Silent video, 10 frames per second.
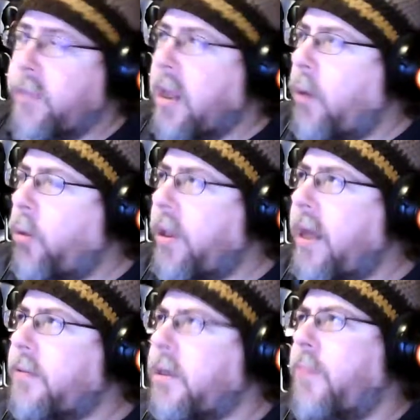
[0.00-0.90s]
Well,
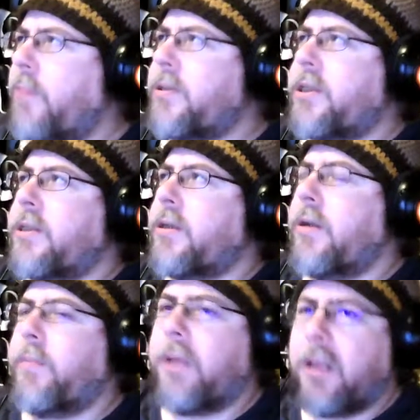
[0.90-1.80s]
I was just going to
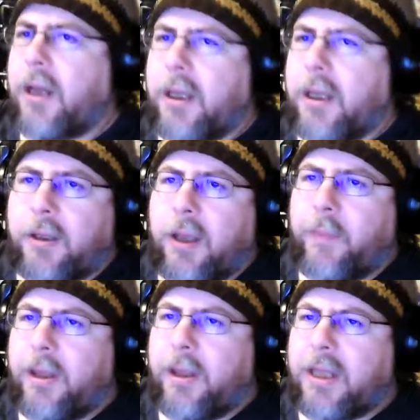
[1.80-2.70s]
be like,
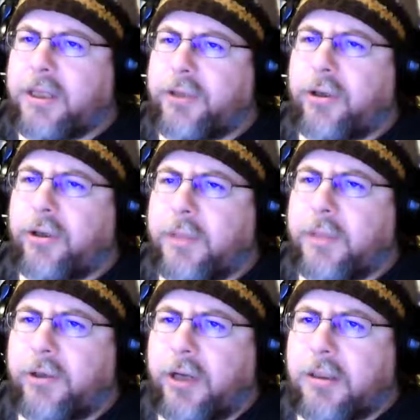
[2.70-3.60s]
compare that to tournament
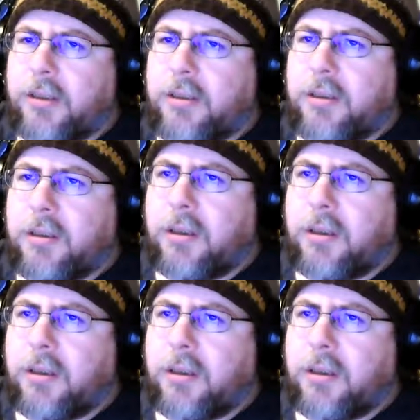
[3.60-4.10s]
turnouts,